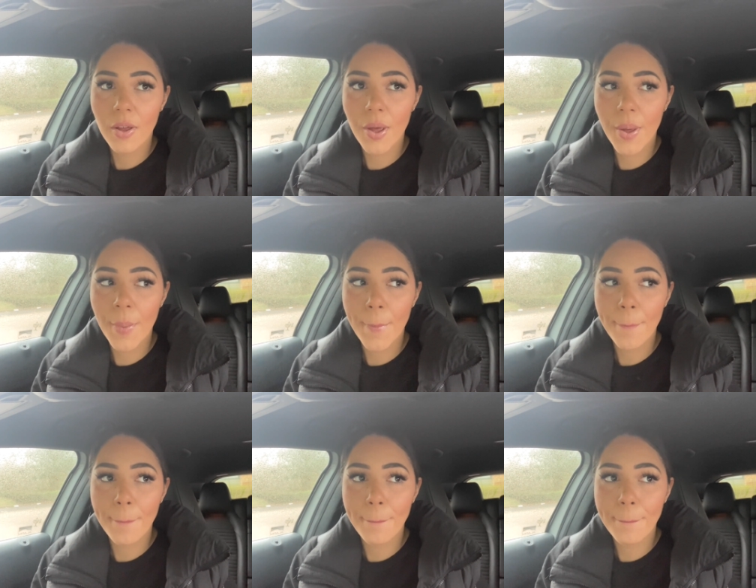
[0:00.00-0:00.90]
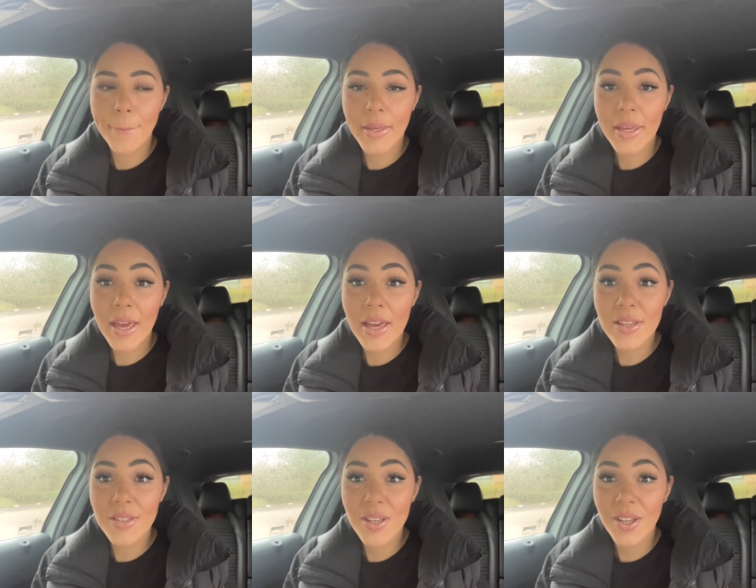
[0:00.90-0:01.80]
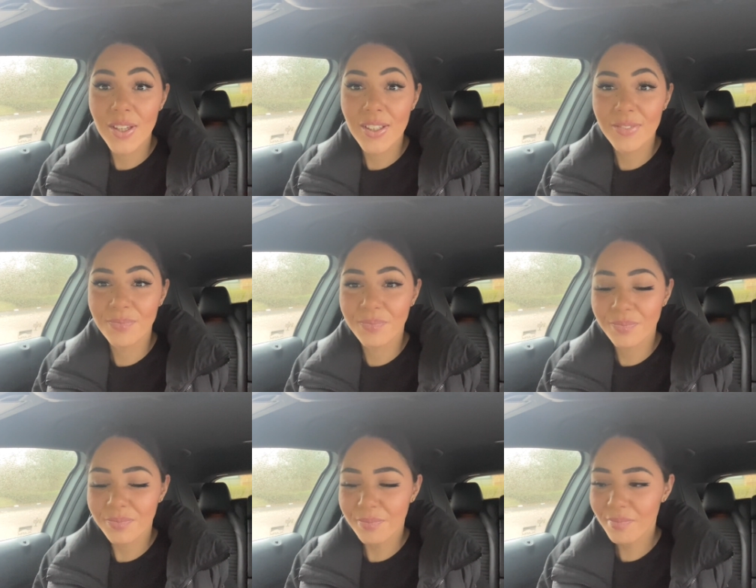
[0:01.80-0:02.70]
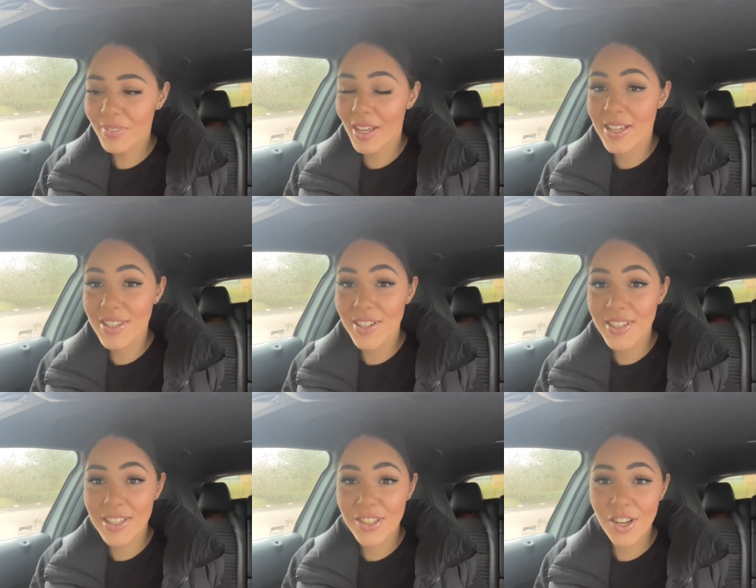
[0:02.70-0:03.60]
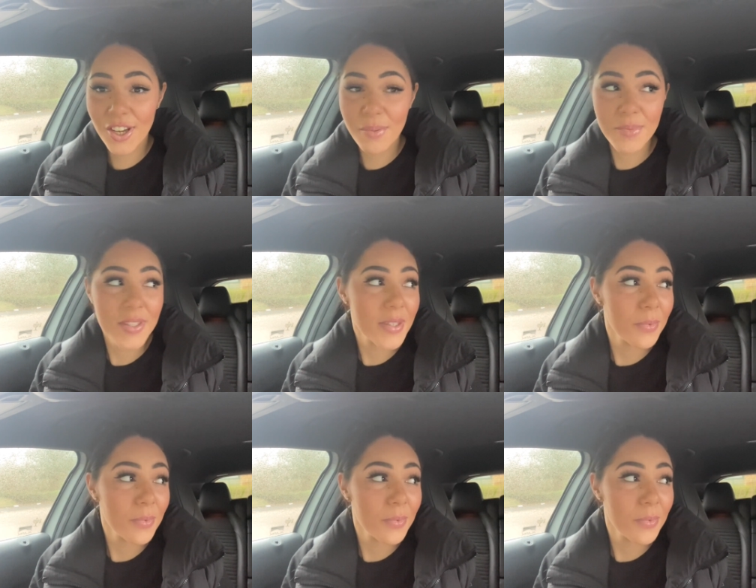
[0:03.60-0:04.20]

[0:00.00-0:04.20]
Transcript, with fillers: But yeah, so exciting times.